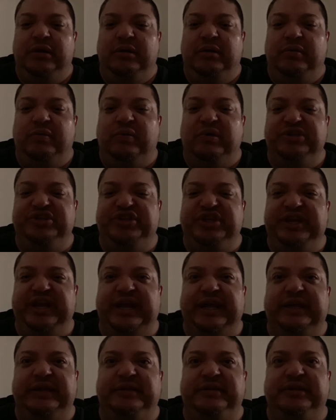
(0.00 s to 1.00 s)
Once
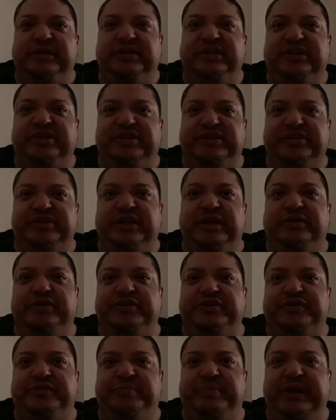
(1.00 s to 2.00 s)
again, this is Dare to
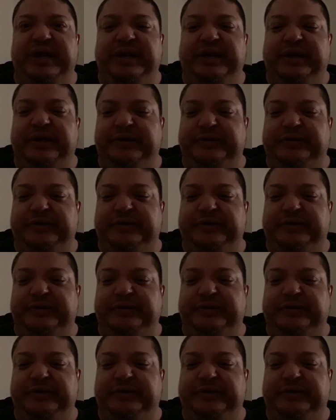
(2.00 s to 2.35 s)
Speak.